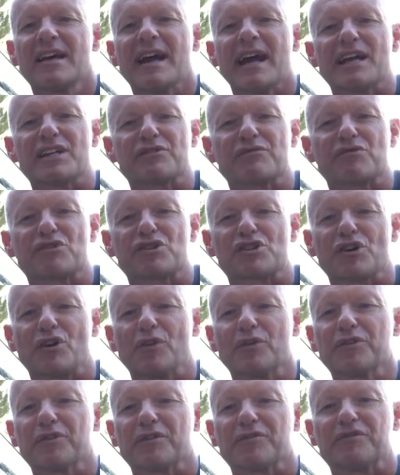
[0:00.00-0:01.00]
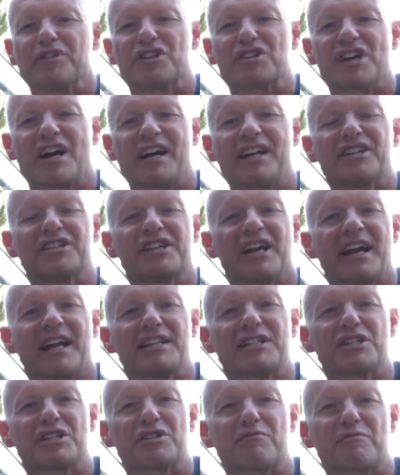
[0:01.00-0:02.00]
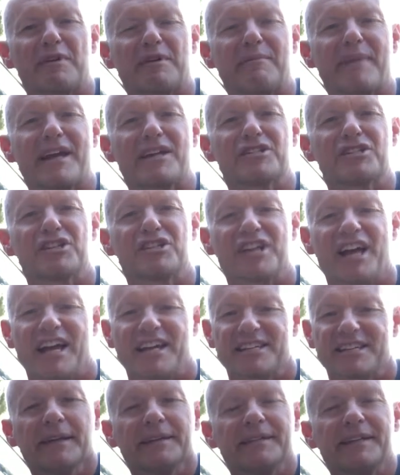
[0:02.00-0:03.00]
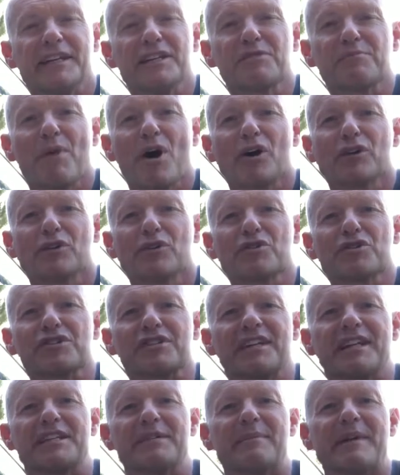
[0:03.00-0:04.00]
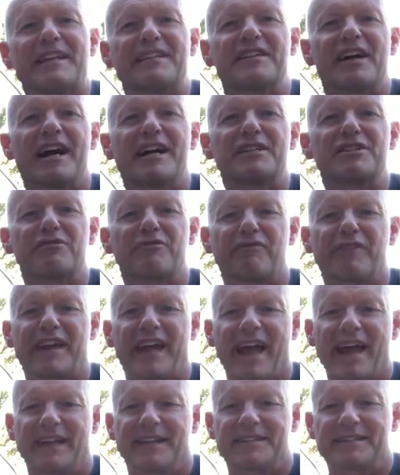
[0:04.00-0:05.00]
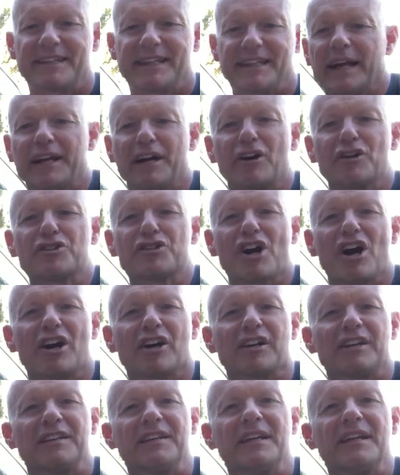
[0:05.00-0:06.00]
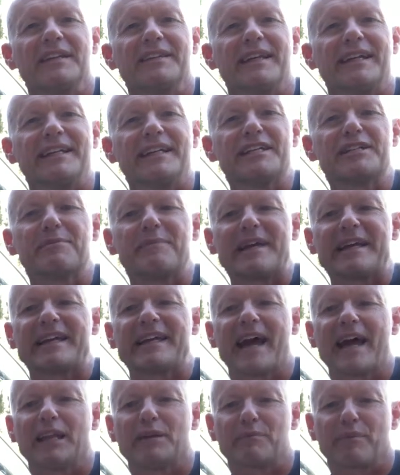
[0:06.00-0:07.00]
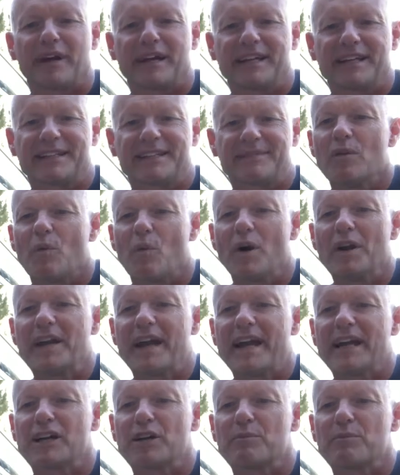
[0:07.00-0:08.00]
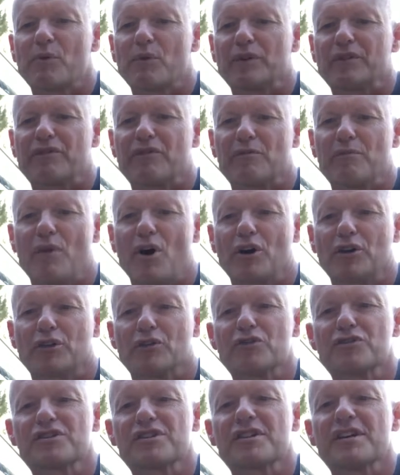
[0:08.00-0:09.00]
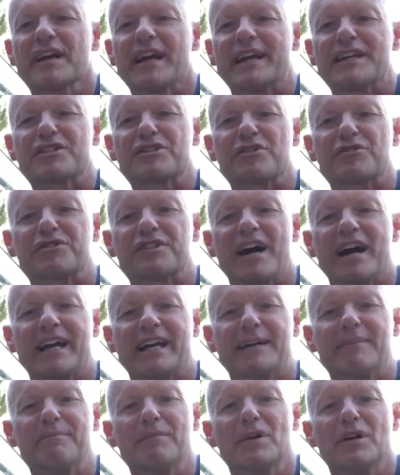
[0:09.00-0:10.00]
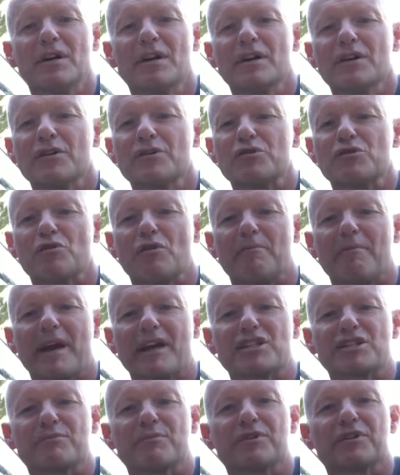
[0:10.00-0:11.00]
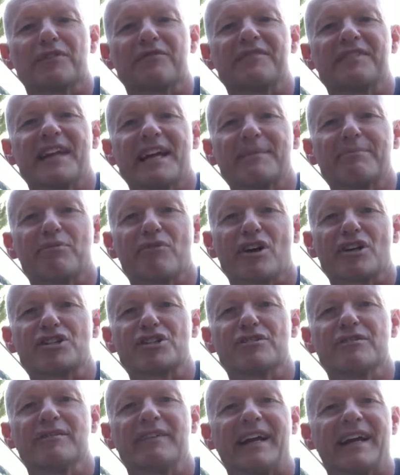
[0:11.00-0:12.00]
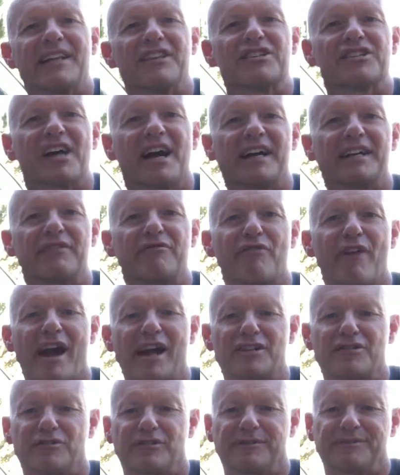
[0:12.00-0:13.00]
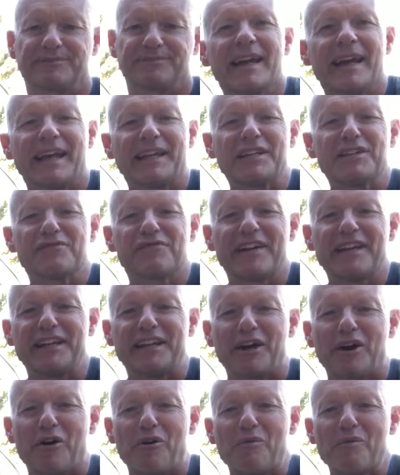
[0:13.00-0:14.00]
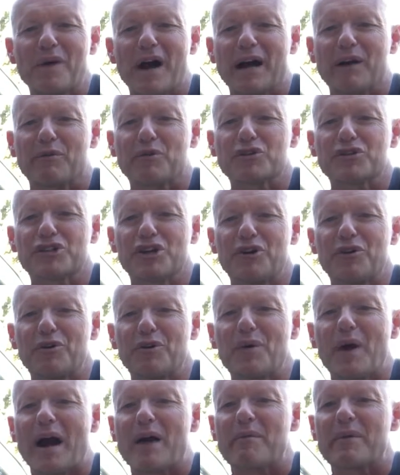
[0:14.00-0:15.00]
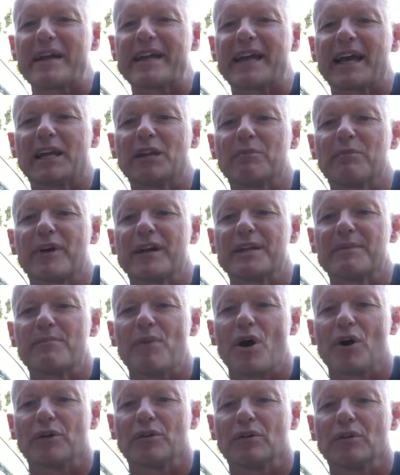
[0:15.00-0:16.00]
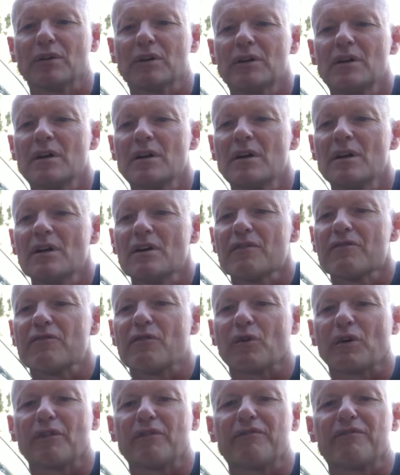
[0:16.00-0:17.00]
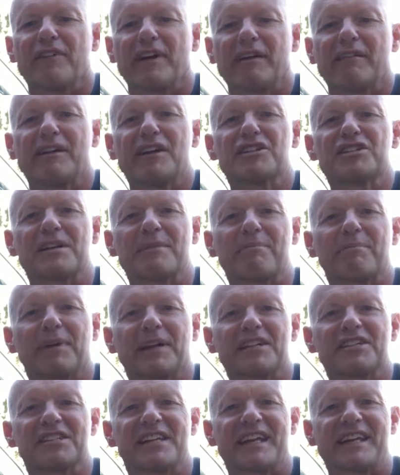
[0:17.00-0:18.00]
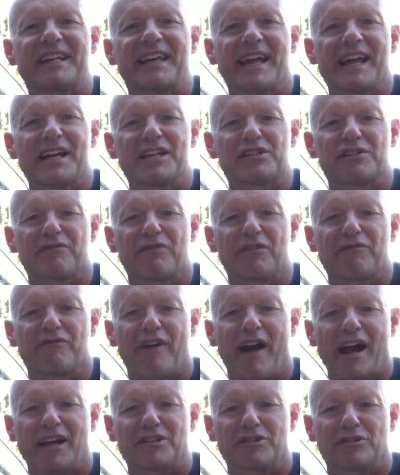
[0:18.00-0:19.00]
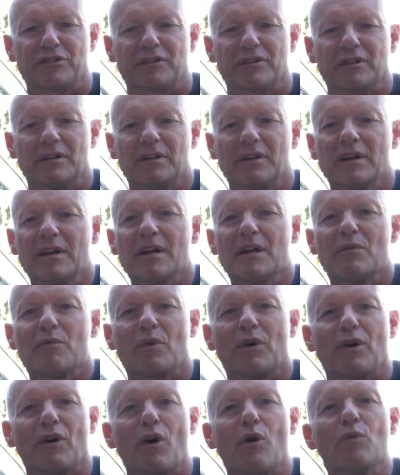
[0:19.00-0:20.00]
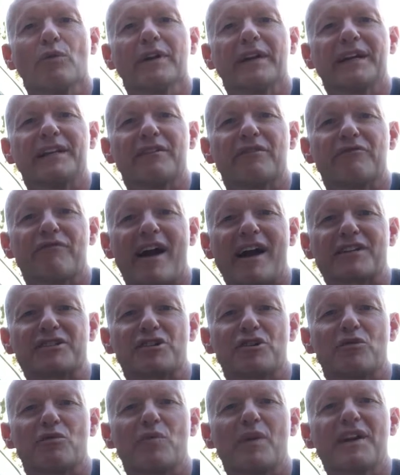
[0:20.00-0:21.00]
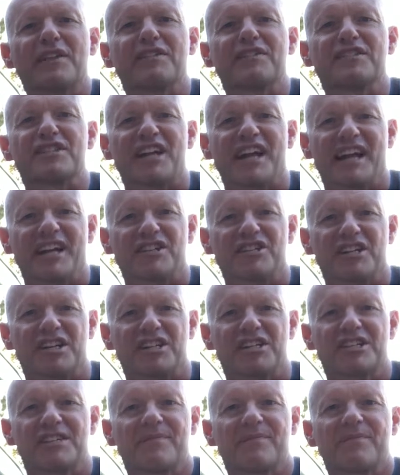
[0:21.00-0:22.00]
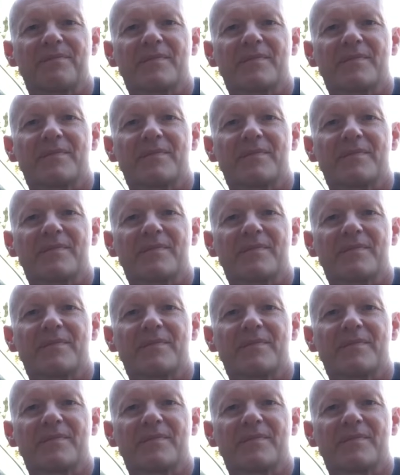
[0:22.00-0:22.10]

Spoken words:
as a result of design changes we may suggest. These models need to be tied to reality. In our jargon, they need to be calibrated. One anchor point for models is to tie them to a measurement of net pressure inside a fracture. In this video, I will show you how we calibrate a model for a very simplistic case of a fracture, where only the fracture width changes